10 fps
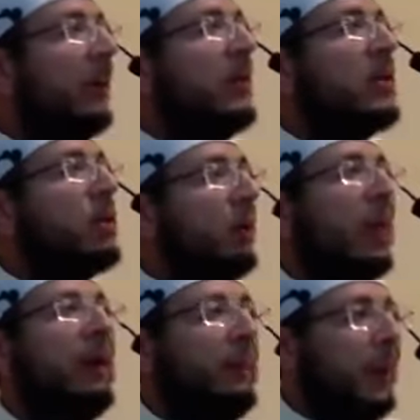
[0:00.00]
In Saudi
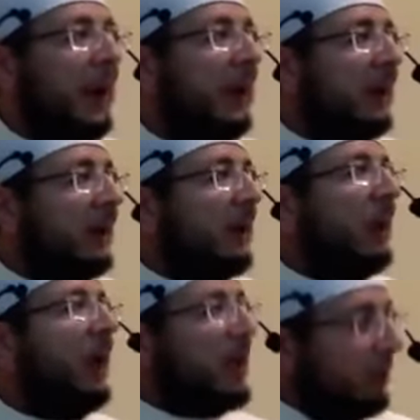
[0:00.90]
Arabia,
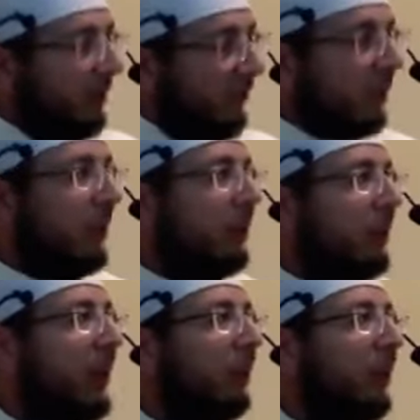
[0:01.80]
they issued the fatwa
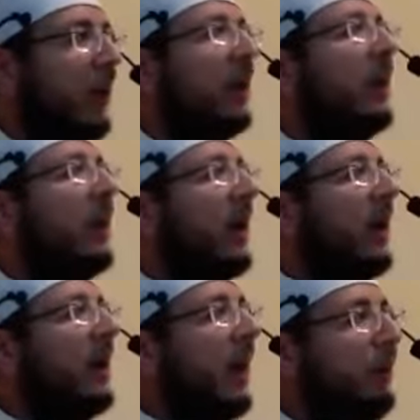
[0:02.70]
with that way.
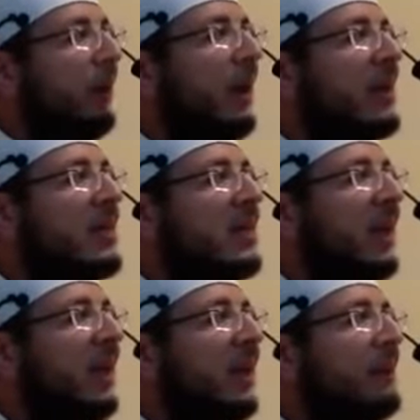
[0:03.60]
And now you can
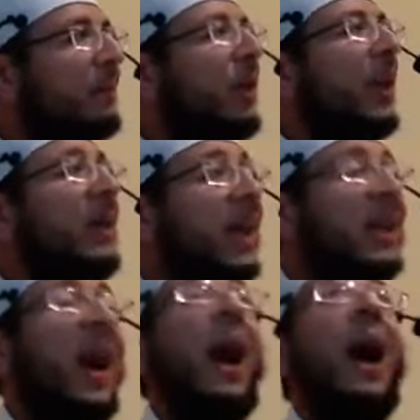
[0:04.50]
see they
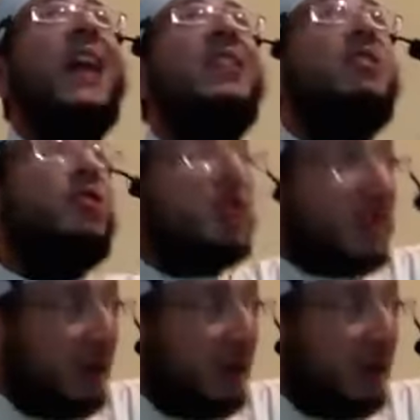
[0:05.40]
did Hajj